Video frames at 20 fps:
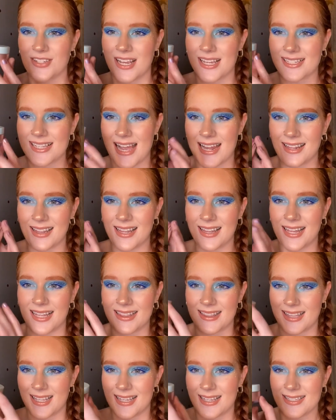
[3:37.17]
exactly
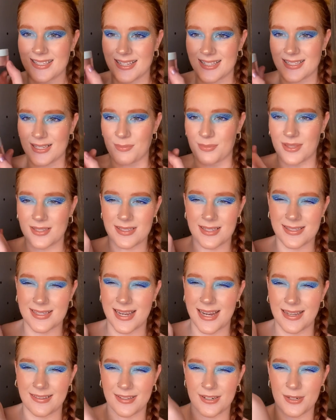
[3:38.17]
like this, except this is a
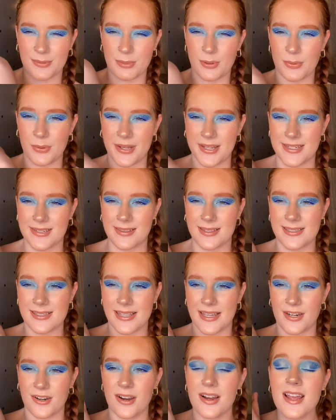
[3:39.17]
highlighter, but we'll get to this
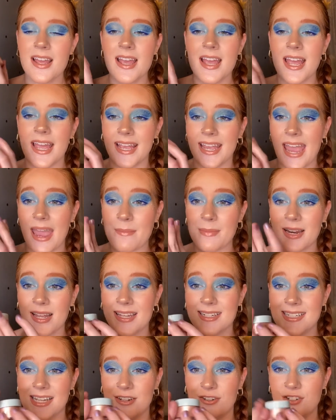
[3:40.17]
later. It came in a
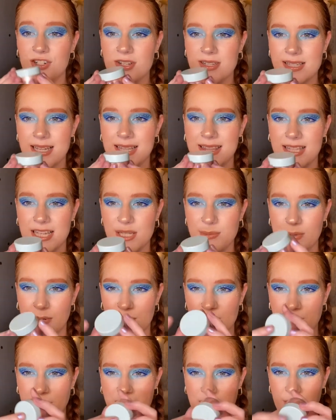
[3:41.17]
container just like this, but it
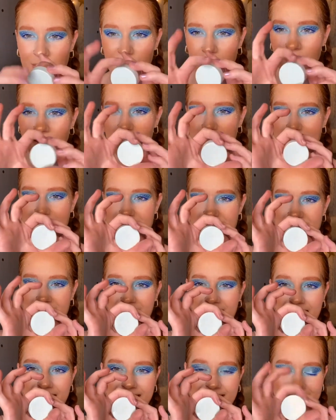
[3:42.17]
was powder, like
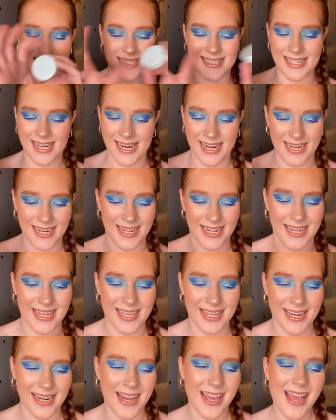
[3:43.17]
tiny, tiny.
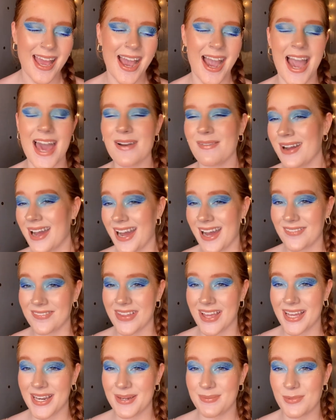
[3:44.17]
And I don't have
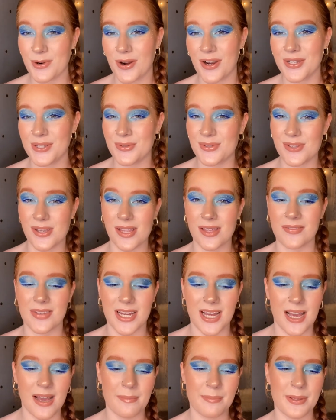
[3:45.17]
that anymore. I used all of it
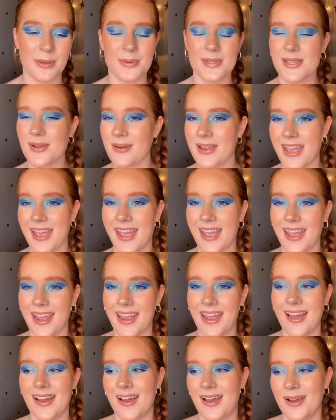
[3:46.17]
up. It was
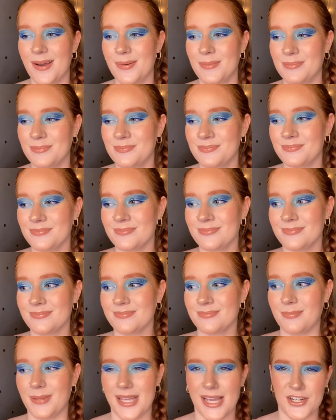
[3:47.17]
okay.
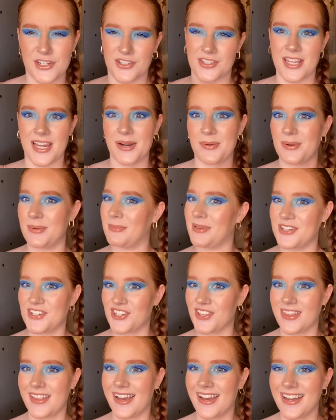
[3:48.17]
But yeah, just thought I would
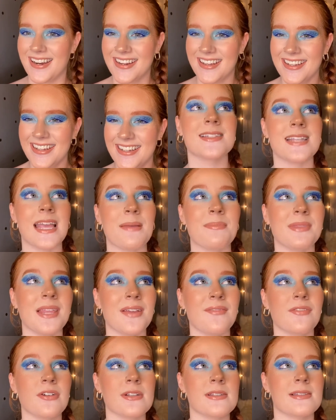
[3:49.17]
mention that. Same
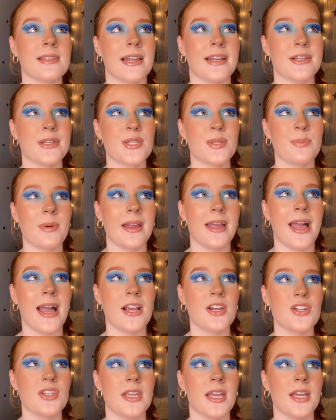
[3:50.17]
thing for setting spray.
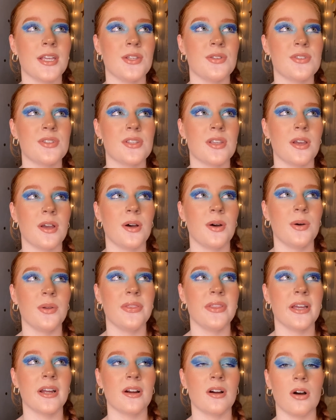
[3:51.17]
Actually, I used to
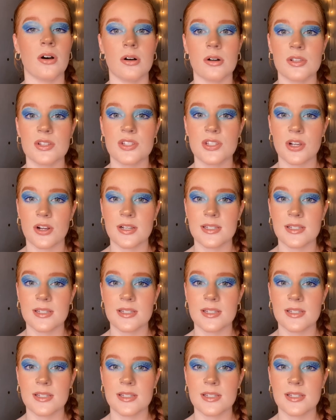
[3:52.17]
own their All-Star